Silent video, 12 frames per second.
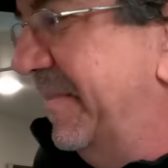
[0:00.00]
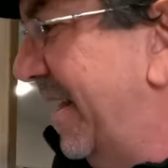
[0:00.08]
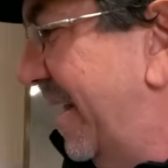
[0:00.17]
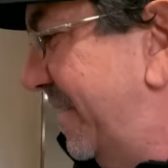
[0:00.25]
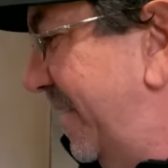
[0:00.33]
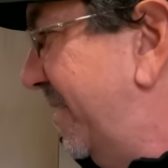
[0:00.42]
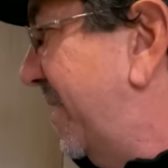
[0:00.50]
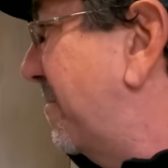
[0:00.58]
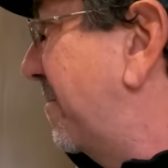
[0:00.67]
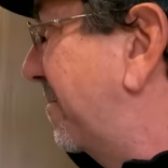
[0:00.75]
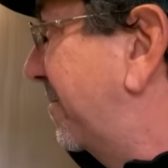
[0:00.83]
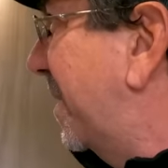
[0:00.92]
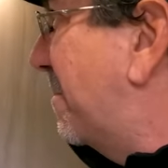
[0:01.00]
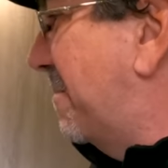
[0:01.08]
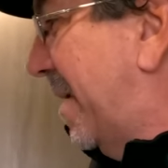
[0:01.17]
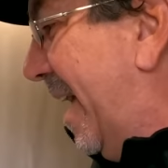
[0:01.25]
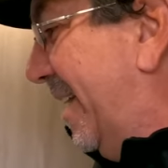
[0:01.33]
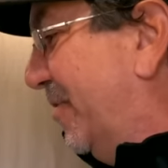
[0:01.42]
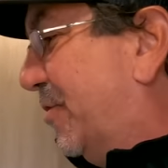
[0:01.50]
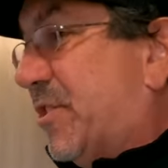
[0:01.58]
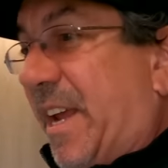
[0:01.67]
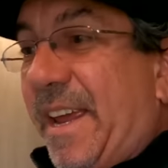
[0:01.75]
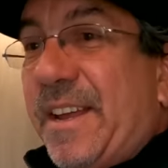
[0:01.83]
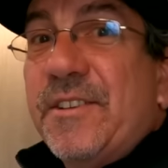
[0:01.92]
That this is the main
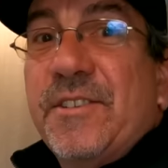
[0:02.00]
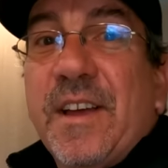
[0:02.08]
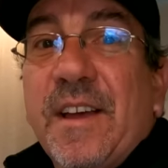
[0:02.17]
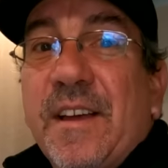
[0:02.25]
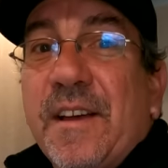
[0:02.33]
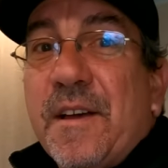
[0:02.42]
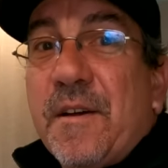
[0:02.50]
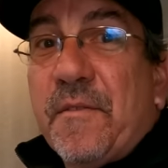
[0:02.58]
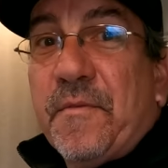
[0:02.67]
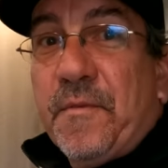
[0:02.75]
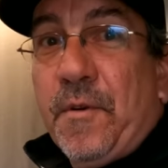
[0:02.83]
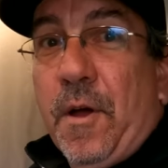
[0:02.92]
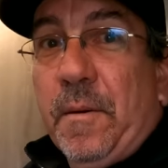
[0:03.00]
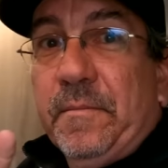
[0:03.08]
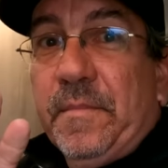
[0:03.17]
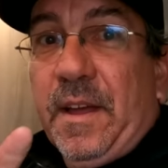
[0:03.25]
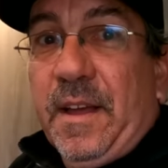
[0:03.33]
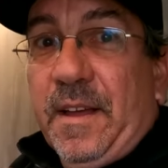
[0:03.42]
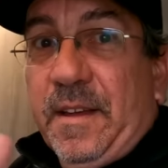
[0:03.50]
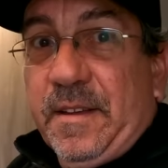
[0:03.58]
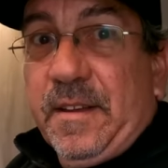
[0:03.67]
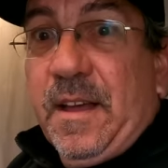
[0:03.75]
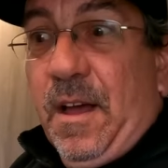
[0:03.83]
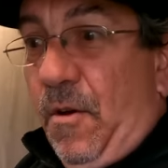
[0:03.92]
change from
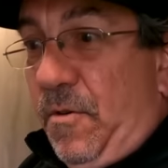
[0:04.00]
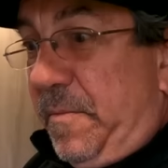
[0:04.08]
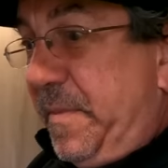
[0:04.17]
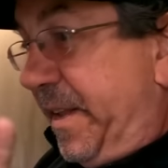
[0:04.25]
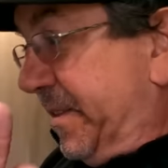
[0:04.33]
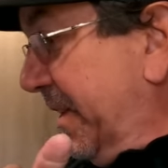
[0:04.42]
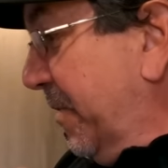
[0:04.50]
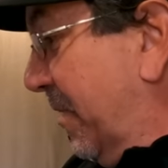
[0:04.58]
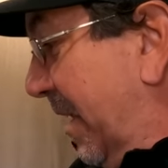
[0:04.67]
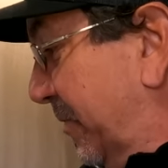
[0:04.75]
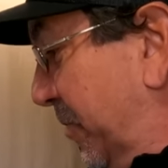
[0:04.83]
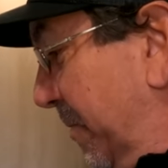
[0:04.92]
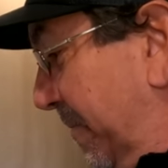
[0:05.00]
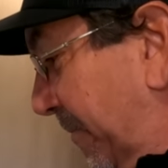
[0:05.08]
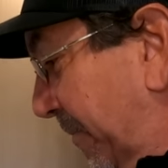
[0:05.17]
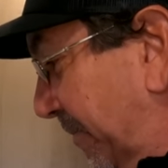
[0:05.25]
our Mini Teeny 1 and 2,